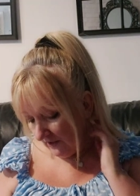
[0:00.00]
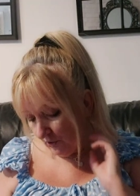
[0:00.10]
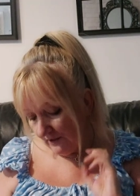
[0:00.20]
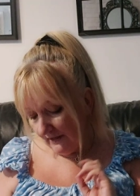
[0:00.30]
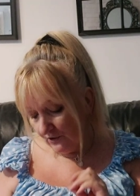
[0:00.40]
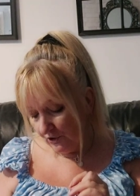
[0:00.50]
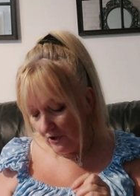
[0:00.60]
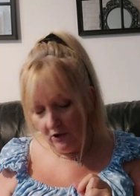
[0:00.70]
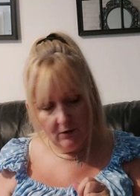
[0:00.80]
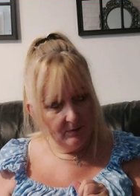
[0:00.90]
it on in the
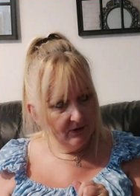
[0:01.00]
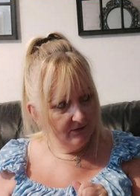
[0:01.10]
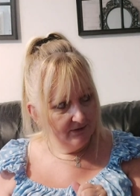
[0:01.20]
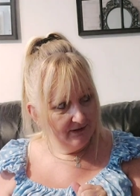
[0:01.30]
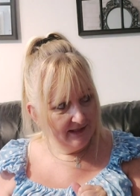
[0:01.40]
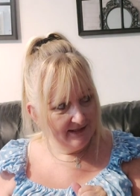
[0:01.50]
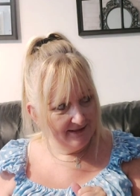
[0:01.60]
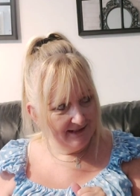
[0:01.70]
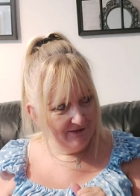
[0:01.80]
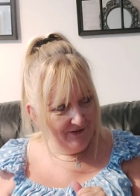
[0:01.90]
shop. He
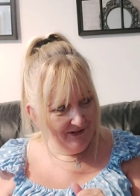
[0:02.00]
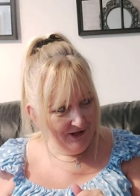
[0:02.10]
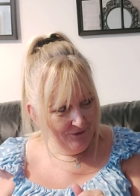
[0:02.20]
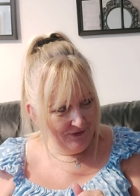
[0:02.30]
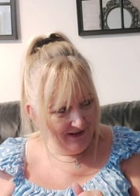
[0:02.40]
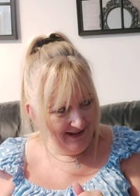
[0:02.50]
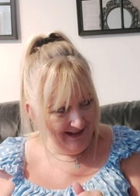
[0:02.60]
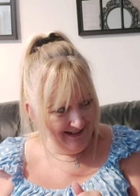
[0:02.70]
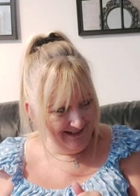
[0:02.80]
didn't even know that.